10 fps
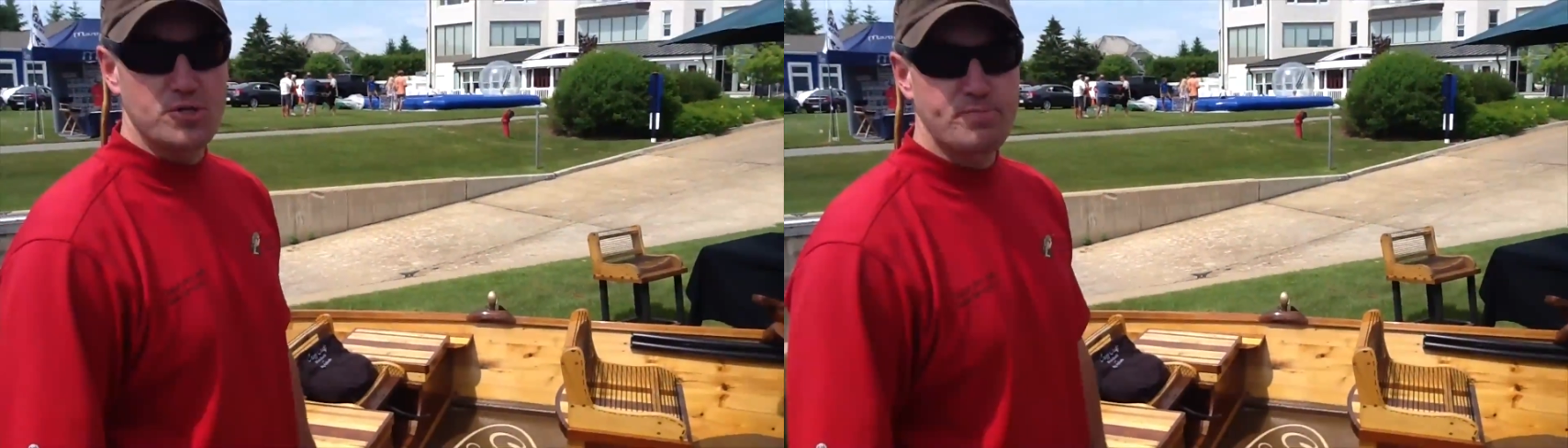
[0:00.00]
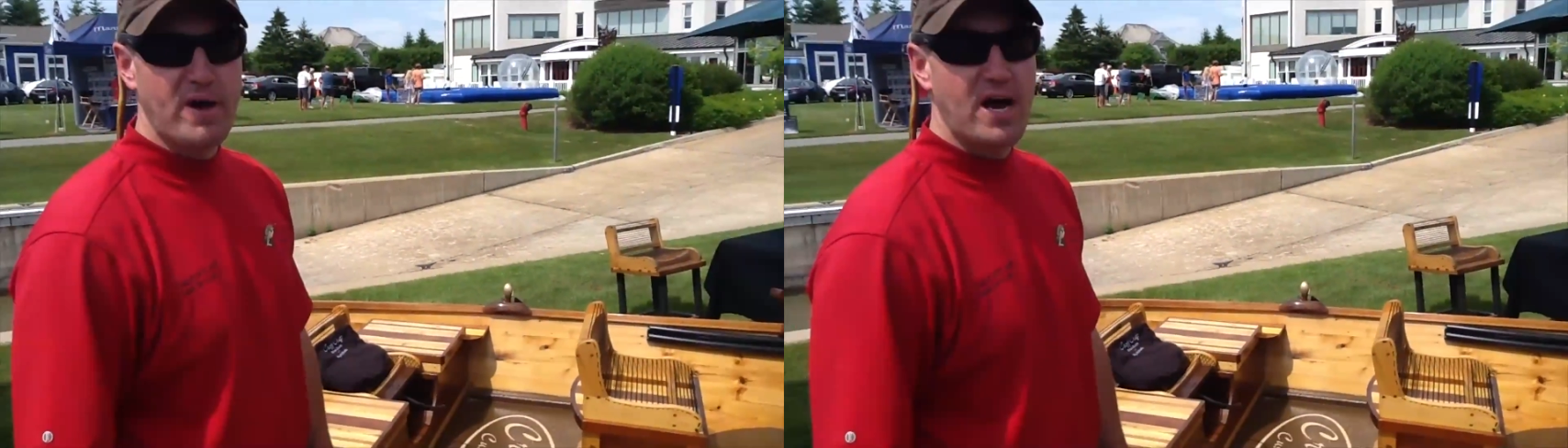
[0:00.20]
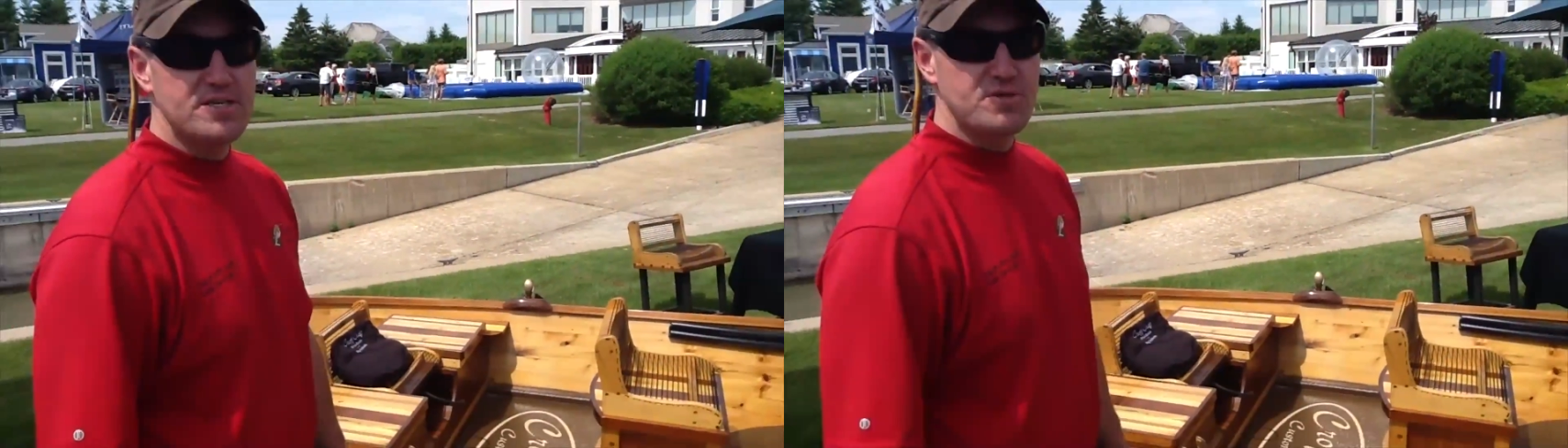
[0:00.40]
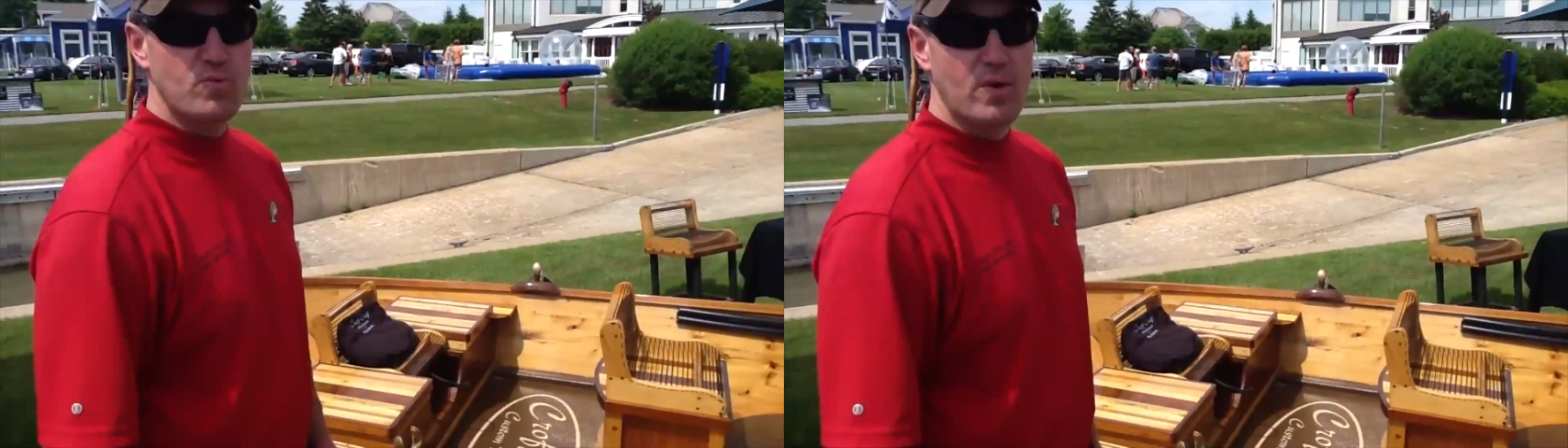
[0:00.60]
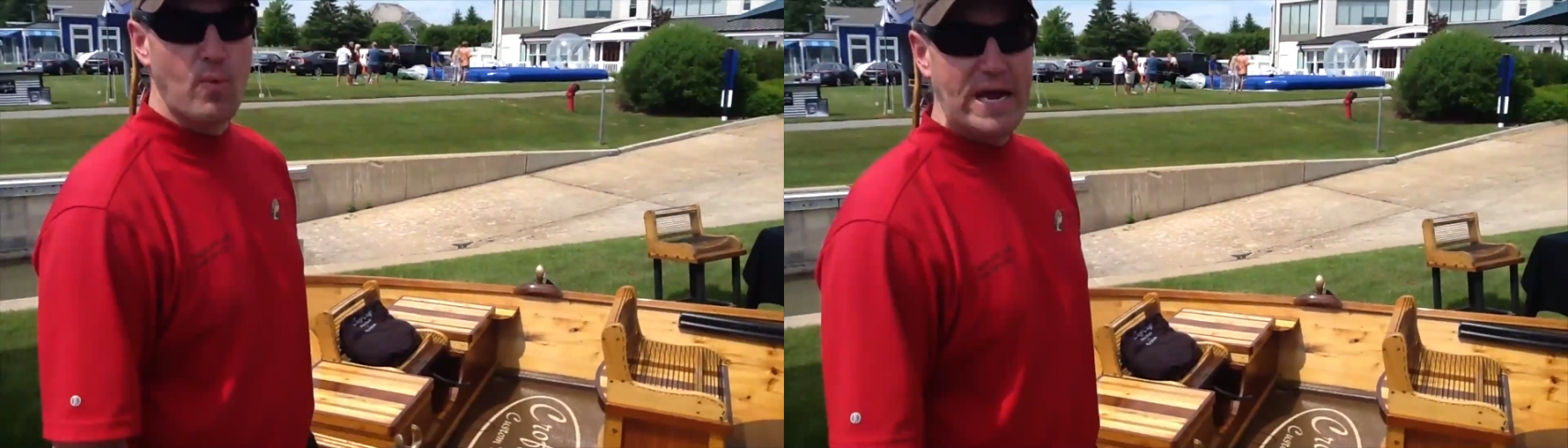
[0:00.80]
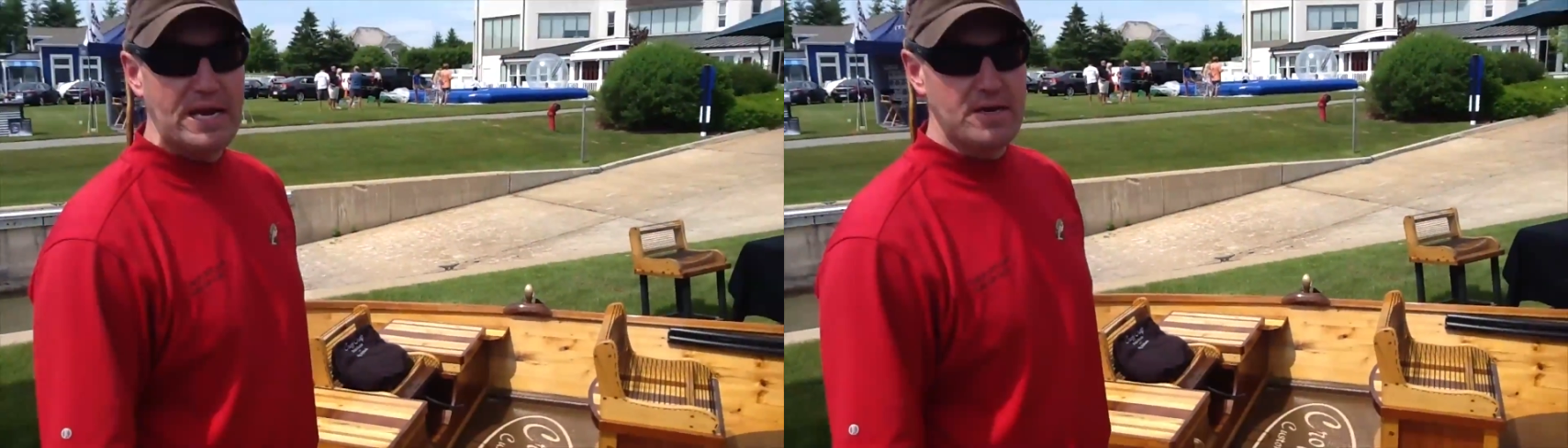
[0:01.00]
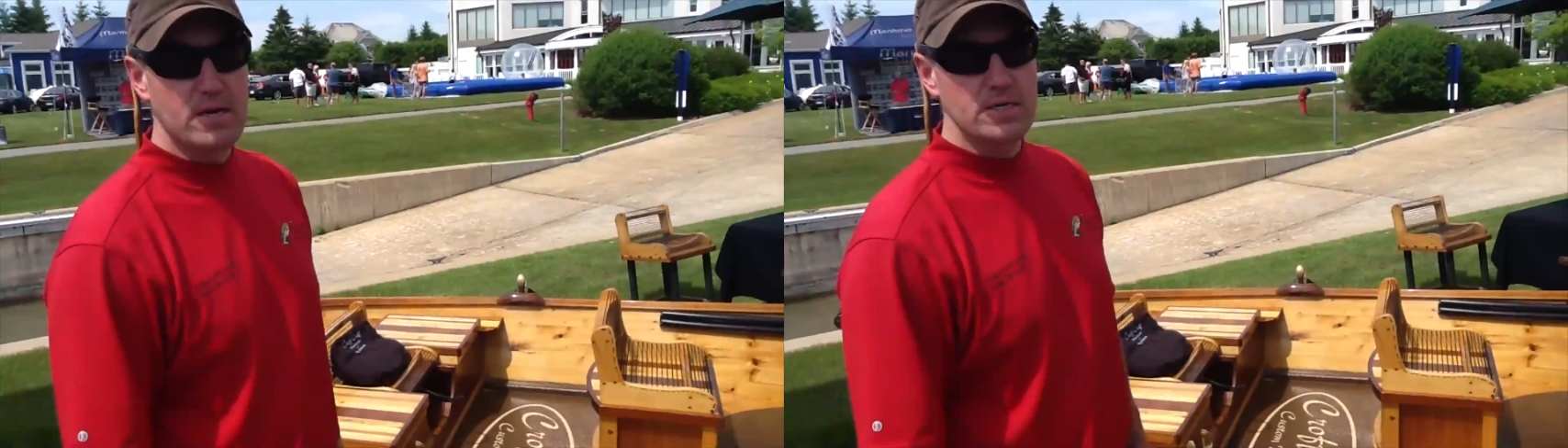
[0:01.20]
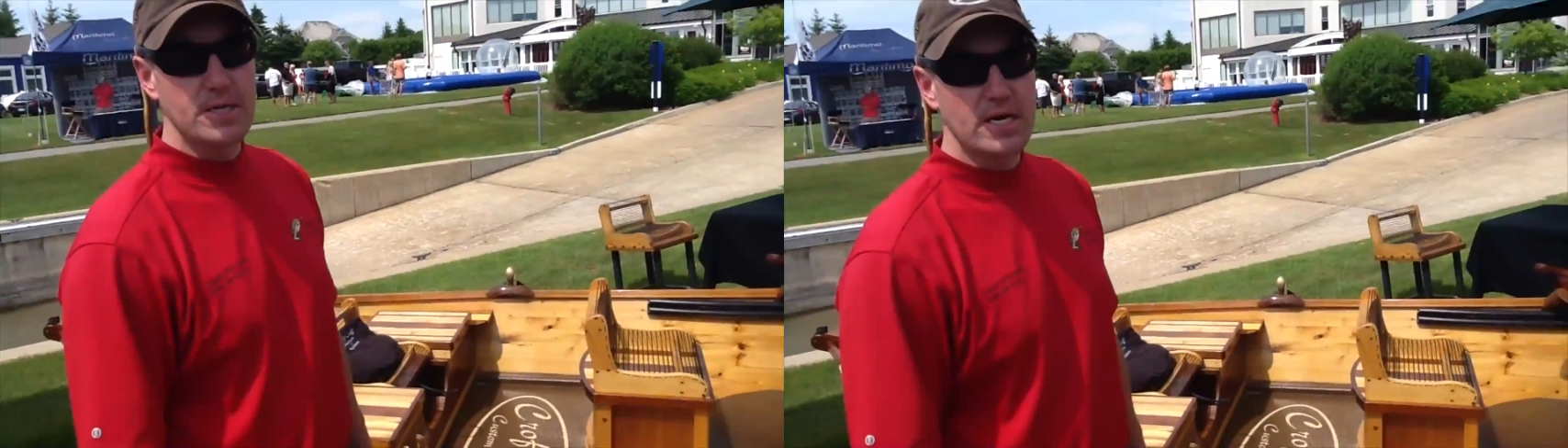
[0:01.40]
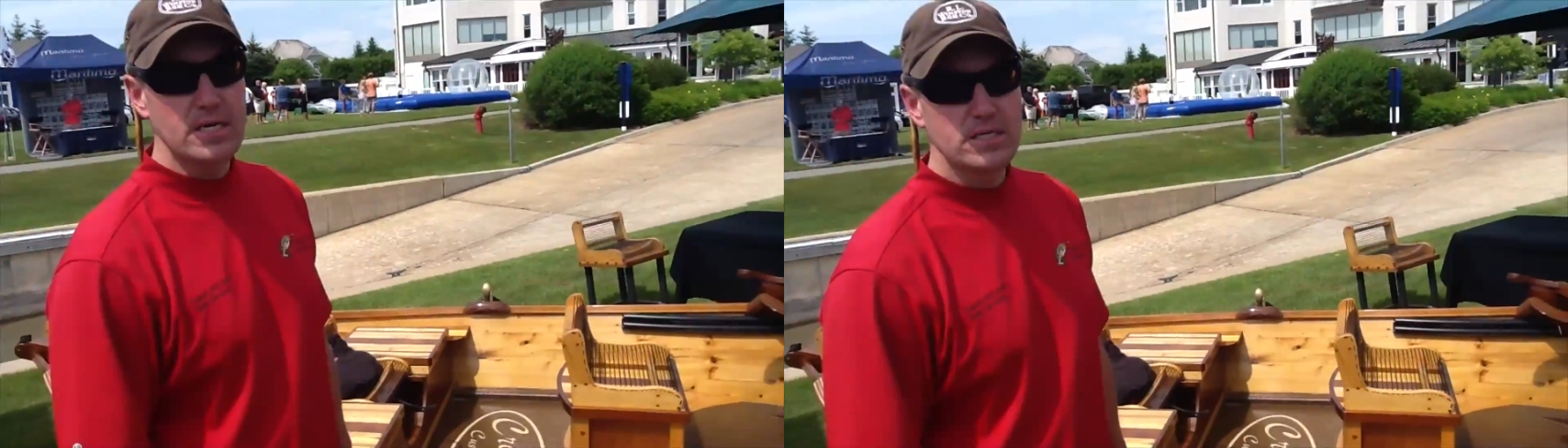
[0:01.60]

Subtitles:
spots, and we wade here and there.